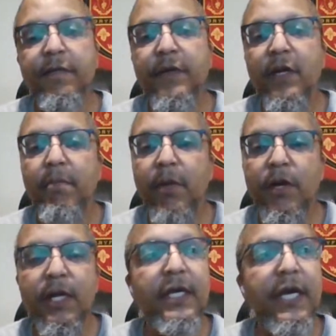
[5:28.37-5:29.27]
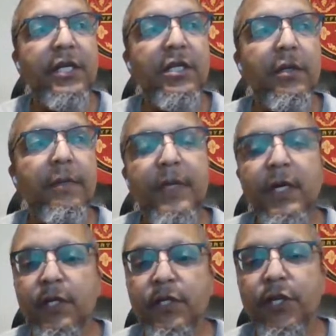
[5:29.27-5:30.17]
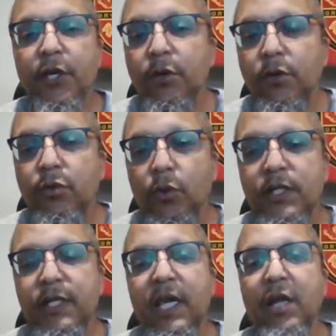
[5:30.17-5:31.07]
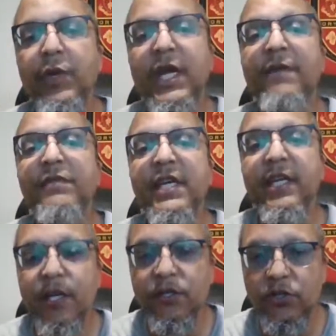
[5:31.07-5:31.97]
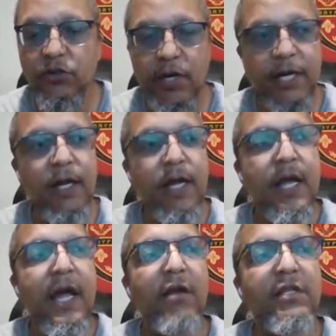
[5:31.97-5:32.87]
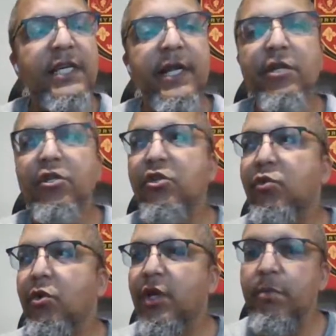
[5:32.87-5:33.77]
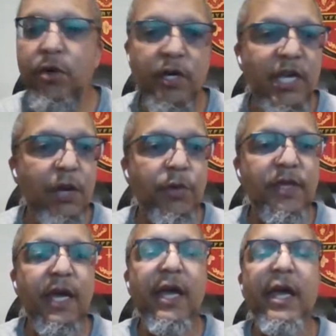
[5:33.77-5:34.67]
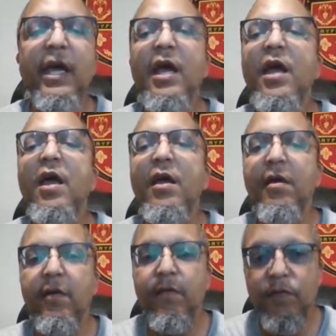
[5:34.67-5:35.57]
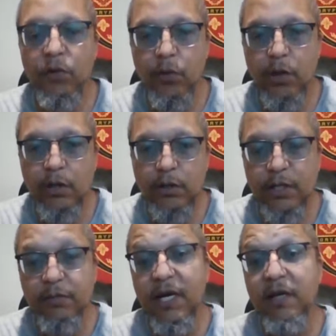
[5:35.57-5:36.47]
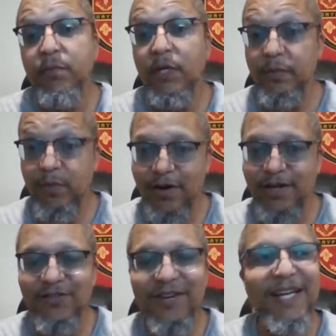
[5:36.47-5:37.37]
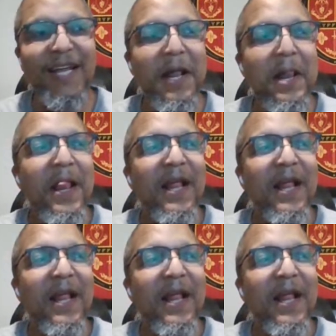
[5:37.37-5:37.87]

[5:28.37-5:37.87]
of communication. This is huge. Once again, we have teenagers, right? Our teenagers will communicate with everyone, sometimes but the parents, right?